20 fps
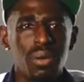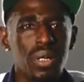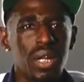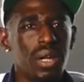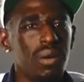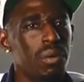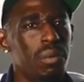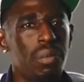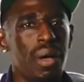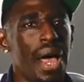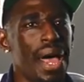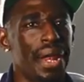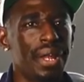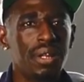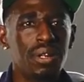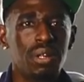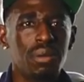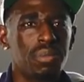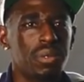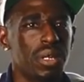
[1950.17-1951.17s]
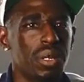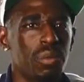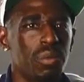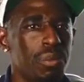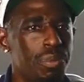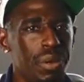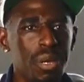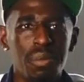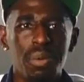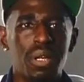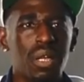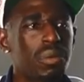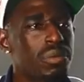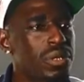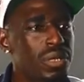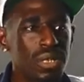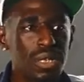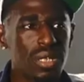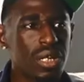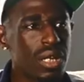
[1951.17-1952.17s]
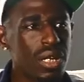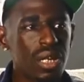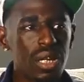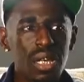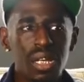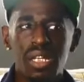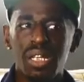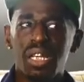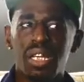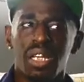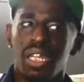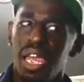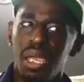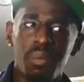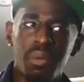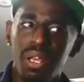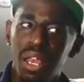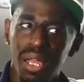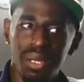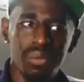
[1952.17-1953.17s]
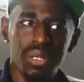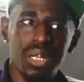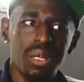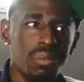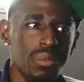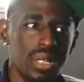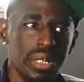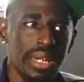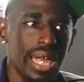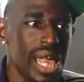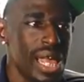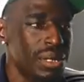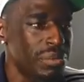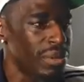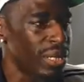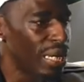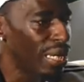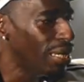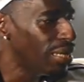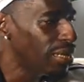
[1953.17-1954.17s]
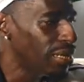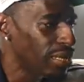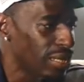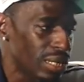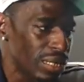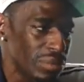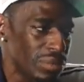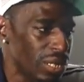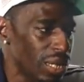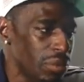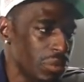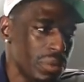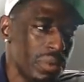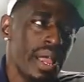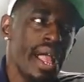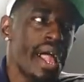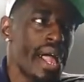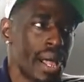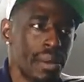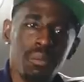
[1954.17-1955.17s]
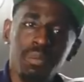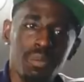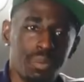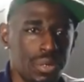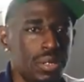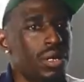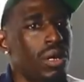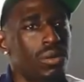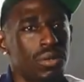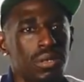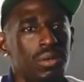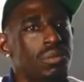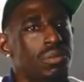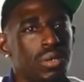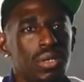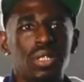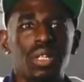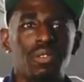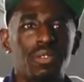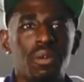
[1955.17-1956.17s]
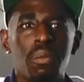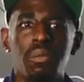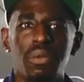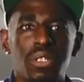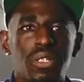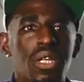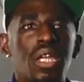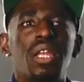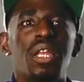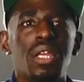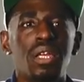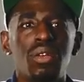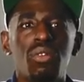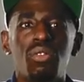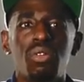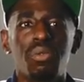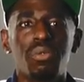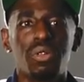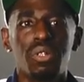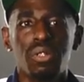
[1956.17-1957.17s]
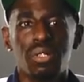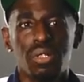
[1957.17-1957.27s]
on everybody. You know what I'm saying? When people come to the city, they be like, man, I'm in Dallas, man. Come take me around. I'm gonna put on some shit from the city. You know what I'm